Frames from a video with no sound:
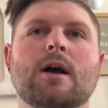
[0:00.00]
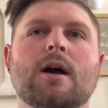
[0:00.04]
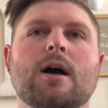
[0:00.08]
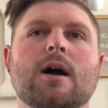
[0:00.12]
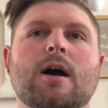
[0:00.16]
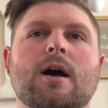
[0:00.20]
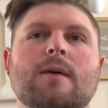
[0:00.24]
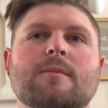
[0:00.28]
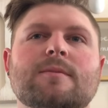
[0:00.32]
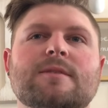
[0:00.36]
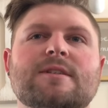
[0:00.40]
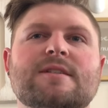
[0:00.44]

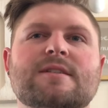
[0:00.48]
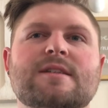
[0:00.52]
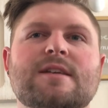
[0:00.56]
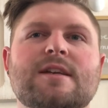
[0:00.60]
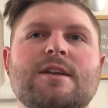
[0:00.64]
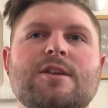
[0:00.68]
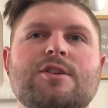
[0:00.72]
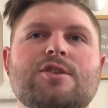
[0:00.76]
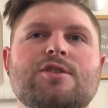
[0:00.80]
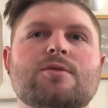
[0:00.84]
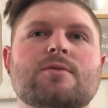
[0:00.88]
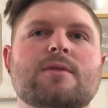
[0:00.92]
to
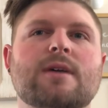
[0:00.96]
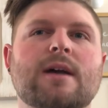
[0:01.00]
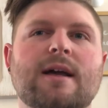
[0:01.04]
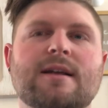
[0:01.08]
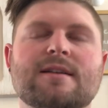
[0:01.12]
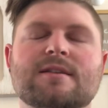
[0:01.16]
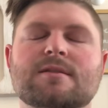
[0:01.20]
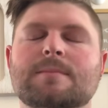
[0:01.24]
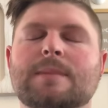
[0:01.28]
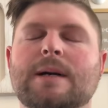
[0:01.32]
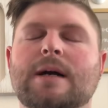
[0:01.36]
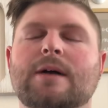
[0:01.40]
teach you
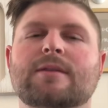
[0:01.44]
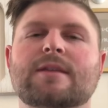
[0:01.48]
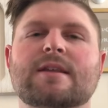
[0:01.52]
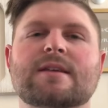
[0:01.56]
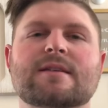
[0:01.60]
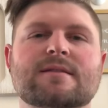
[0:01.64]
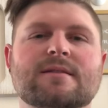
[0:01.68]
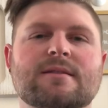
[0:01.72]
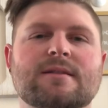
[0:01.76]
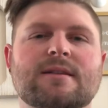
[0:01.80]
guys about these